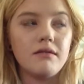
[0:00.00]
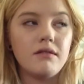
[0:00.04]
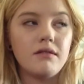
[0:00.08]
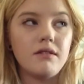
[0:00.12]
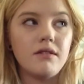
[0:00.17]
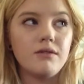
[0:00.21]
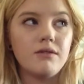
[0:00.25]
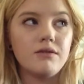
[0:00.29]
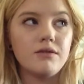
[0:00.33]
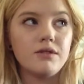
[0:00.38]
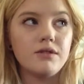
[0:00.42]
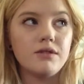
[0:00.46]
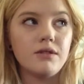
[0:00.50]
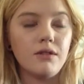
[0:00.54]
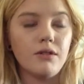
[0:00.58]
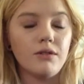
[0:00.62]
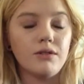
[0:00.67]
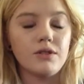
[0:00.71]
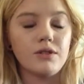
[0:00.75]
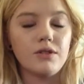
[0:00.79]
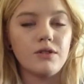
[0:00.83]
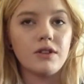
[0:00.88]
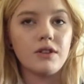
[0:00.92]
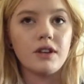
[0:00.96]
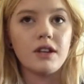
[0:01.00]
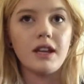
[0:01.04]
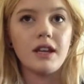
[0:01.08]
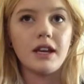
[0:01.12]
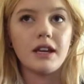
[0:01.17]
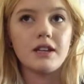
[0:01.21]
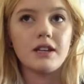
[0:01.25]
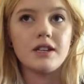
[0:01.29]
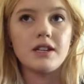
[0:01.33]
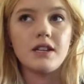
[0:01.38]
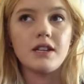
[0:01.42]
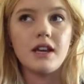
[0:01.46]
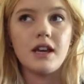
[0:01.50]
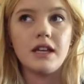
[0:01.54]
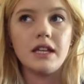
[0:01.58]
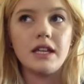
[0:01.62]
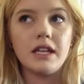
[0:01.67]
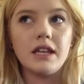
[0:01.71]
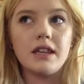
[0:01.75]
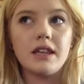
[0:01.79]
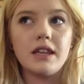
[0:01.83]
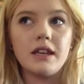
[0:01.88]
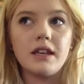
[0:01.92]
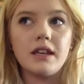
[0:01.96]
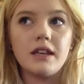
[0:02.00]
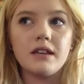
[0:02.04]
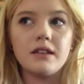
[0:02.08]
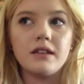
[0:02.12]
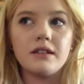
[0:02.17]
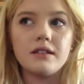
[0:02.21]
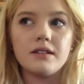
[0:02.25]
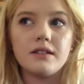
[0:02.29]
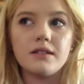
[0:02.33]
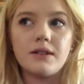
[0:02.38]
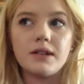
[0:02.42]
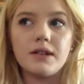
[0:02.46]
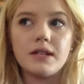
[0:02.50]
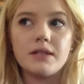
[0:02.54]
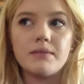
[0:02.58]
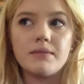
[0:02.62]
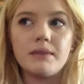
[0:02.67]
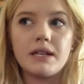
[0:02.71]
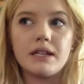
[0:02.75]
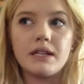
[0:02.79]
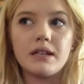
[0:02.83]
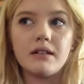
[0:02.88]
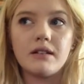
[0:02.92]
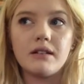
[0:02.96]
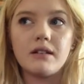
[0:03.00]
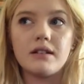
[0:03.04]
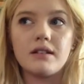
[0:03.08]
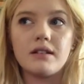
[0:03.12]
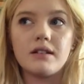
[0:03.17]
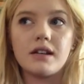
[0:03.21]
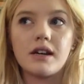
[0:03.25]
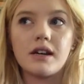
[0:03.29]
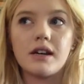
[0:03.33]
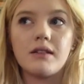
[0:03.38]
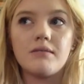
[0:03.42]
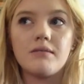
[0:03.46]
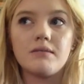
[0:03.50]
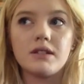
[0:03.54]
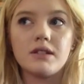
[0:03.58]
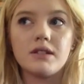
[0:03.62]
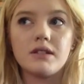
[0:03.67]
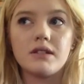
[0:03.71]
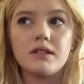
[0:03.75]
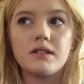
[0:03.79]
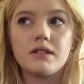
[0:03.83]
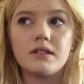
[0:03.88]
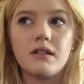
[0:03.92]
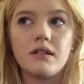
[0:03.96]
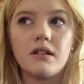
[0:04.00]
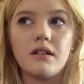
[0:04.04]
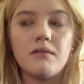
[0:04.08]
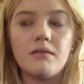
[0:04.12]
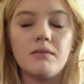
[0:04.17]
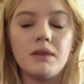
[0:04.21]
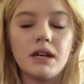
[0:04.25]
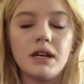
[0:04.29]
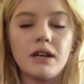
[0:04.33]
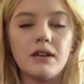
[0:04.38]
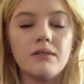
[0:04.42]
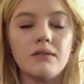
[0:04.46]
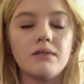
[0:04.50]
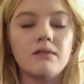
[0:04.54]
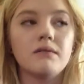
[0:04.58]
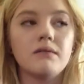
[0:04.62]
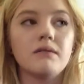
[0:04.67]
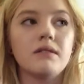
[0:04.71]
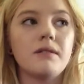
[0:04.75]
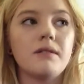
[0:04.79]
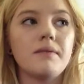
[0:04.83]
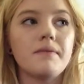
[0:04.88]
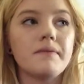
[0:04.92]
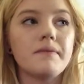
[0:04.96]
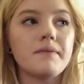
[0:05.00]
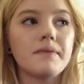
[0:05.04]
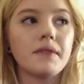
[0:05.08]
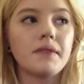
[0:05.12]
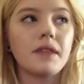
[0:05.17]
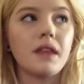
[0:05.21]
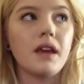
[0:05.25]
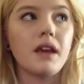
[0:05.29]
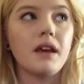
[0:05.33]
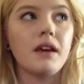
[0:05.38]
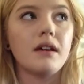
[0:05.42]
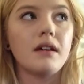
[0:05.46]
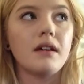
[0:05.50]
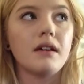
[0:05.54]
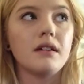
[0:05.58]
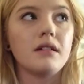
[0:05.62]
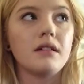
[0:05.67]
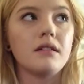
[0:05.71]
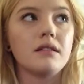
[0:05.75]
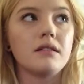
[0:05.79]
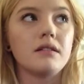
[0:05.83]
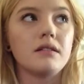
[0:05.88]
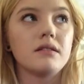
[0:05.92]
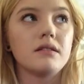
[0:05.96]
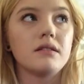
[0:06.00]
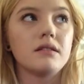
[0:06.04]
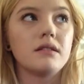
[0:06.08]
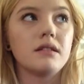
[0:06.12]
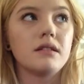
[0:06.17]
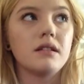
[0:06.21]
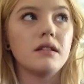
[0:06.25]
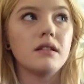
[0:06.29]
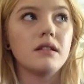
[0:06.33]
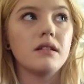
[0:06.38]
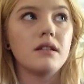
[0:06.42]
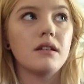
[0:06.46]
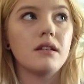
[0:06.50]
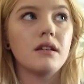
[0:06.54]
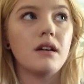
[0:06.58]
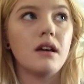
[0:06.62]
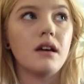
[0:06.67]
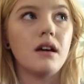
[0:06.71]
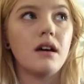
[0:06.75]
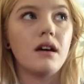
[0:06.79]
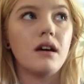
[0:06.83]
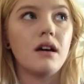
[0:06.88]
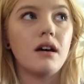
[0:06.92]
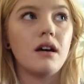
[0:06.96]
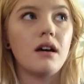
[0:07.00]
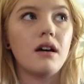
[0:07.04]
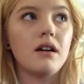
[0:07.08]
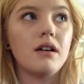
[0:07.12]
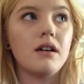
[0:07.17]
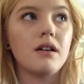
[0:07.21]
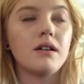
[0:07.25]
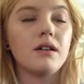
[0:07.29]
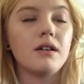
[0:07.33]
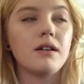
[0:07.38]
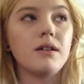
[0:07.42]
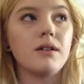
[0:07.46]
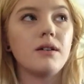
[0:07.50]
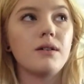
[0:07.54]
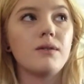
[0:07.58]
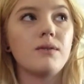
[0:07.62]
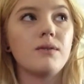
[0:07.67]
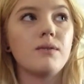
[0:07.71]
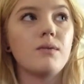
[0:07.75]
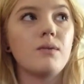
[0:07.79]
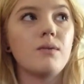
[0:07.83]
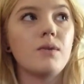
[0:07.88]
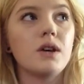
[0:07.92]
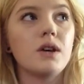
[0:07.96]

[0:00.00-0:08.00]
no social connection to anything. So I spent a lot of time just on my own, and I